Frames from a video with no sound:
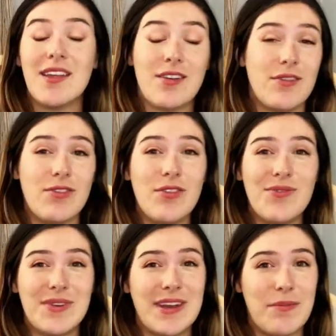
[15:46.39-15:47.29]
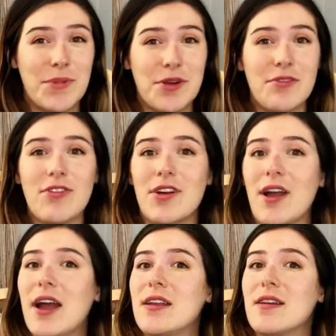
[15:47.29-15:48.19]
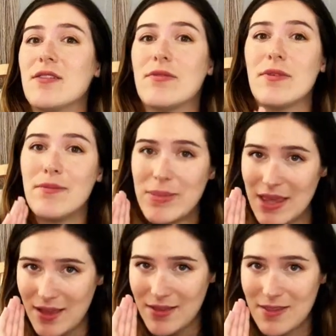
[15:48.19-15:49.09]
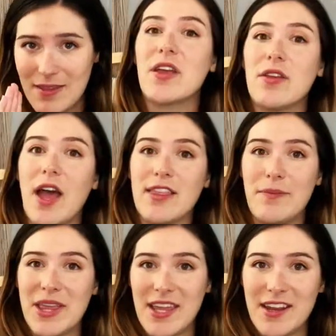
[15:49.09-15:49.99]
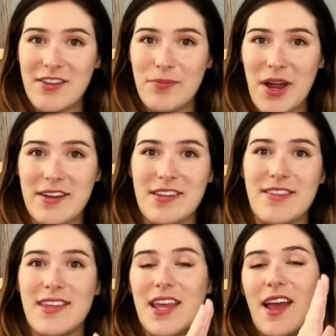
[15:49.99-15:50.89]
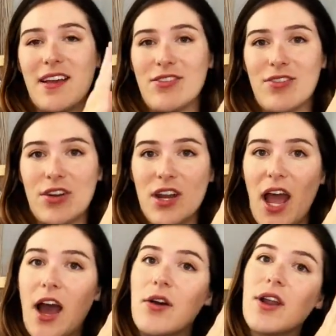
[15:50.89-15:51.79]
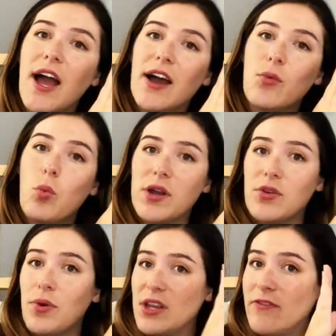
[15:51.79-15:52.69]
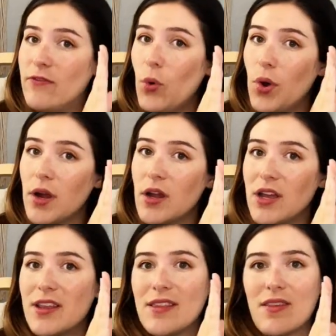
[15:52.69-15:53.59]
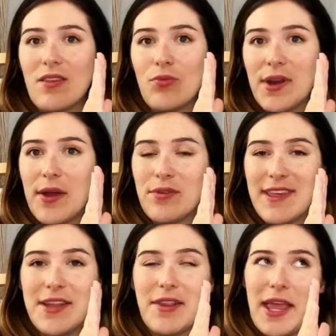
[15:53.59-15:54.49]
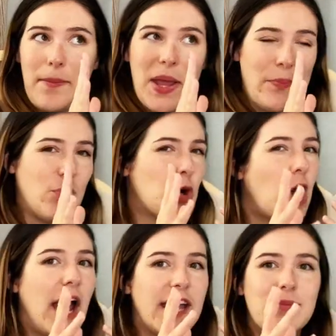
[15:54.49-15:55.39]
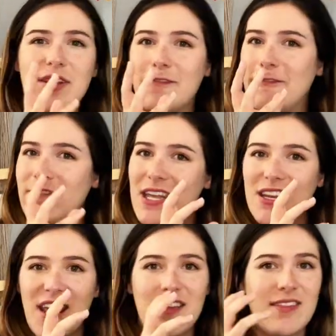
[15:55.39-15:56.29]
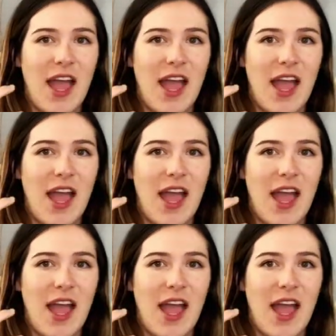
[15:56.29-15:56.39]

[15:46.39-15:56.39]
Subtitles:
And also, numbers are kind of BS. At the beginning of pregnancy, I started out at 124. This is when I was in like my prime of fitness.